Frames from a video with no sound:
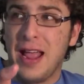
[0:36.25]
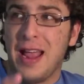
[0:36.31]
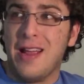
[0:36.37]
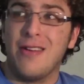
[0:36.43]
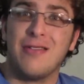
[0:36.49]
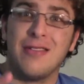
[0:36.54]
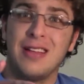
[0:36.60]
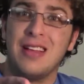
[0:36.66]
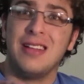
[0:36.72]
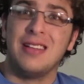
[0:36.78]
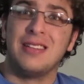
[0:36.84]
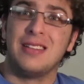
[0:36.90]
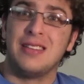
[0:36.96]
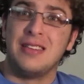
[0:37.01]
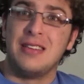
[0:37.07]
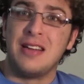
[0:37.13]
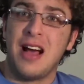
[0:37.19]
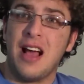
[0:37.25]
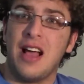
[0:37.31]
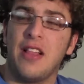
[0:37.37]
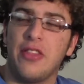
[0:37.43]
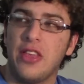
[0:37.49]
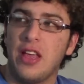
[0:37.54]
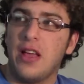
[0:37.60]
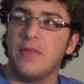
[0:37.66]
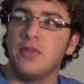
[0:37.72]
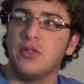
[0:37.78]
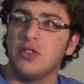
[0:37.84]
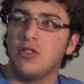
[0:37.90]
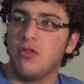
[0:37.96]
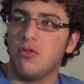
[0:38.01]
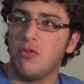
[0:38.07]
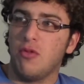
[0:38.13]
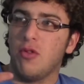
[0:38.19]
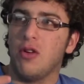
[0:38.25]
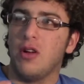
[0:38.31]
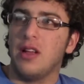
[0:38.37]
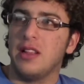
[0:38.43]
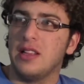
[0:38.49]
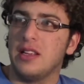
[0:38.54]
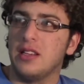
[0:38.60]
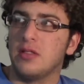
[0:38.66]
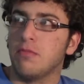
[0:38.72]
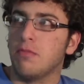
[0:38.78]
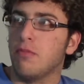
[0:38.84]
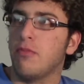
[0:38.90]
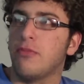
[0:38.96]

aired its ninth episode or at least